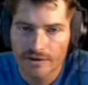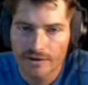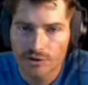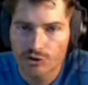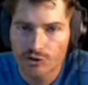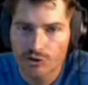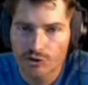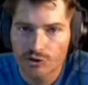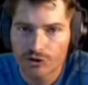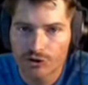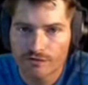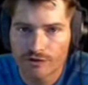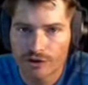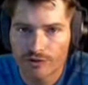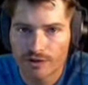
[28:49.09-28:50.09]
illusion of
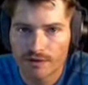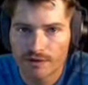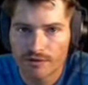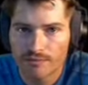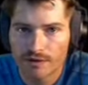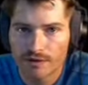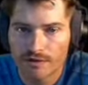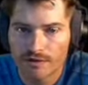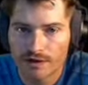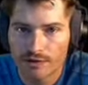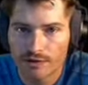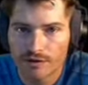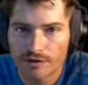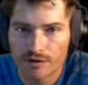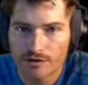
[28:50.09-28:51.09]
knowing means that
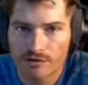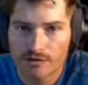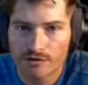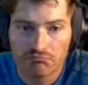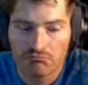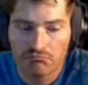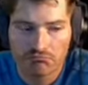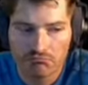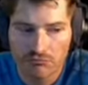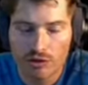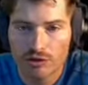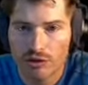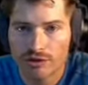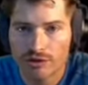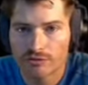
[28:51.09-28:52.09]
you think
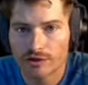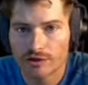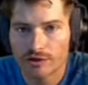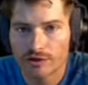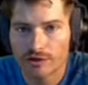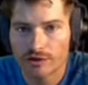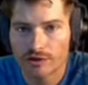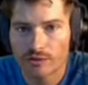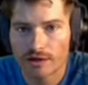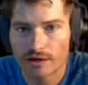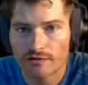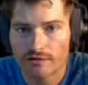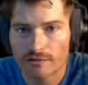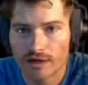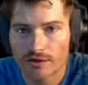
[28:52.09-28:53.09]
you learned what you wanted
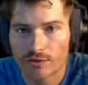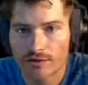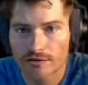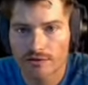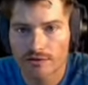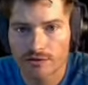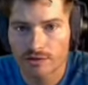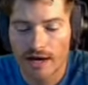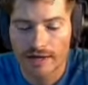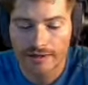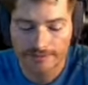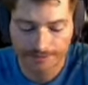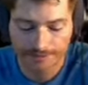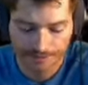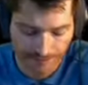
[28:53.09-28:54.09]
from that course, you got it.
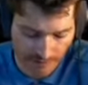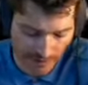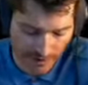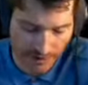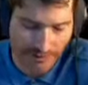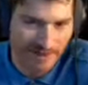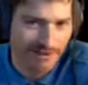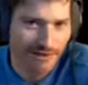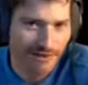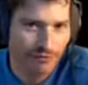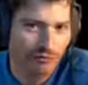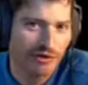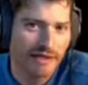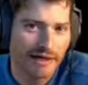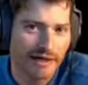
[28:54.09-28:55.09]
But that's
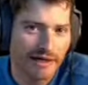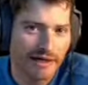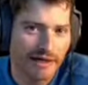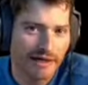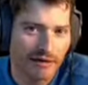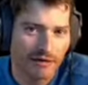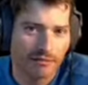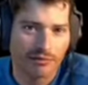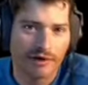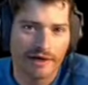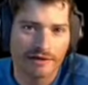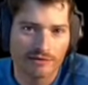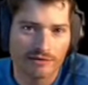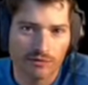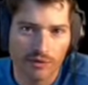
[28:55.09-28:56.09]
not really how our
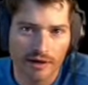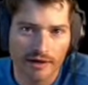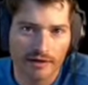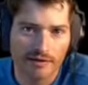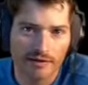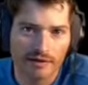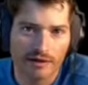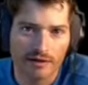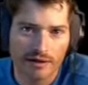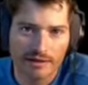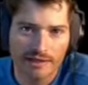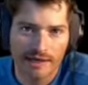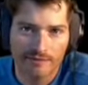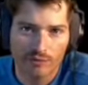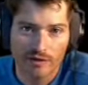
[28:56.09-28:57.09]
brains work. A lot of
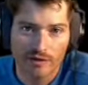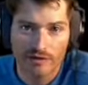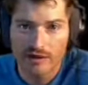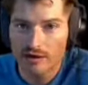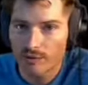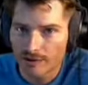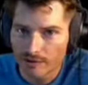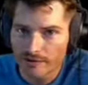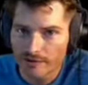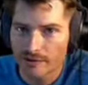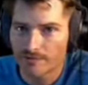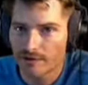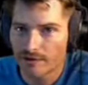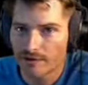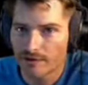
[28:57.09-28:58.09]
times we think we know
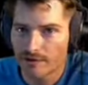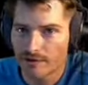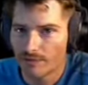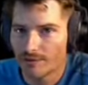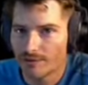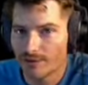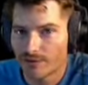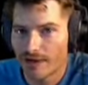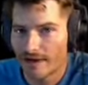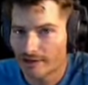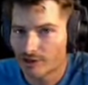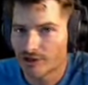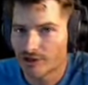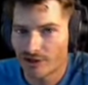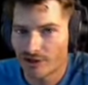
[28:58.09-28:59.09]
something, but we don't
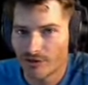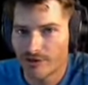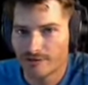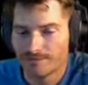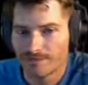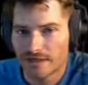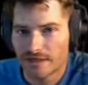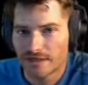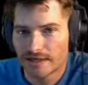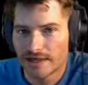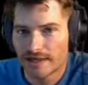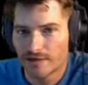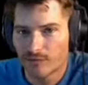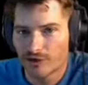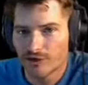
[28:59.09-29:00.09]
actually know it.
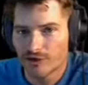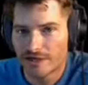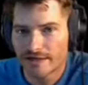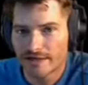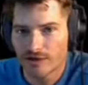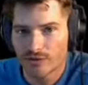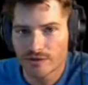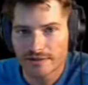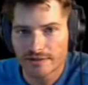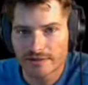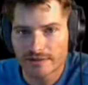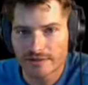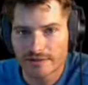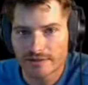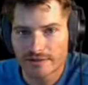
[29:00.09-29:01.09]
And when you're taking
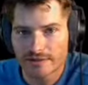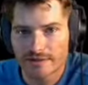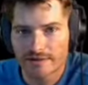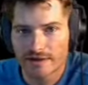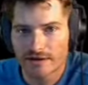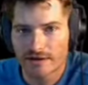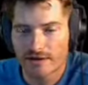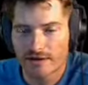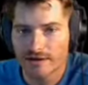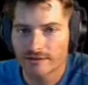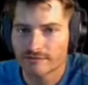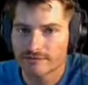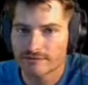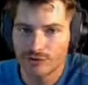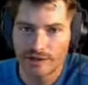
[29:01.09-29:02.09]
courses that aren't
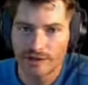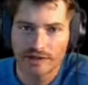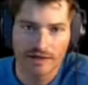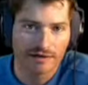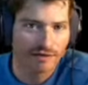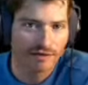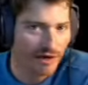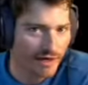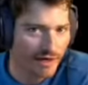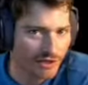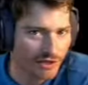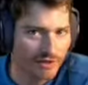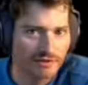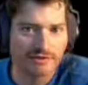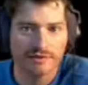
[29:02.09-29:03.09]
doing a lot of
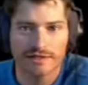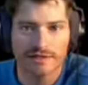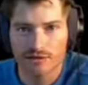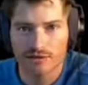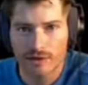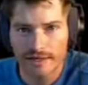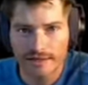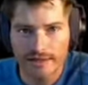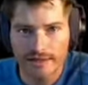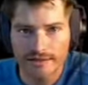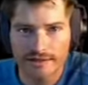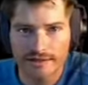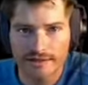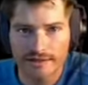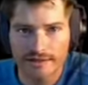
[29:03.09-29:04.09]
interactions, it's quite
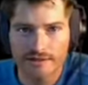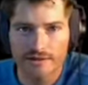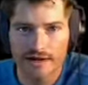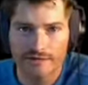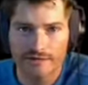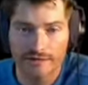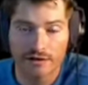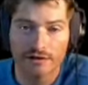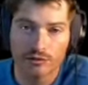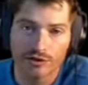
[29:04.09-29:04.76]
easy to have the illusion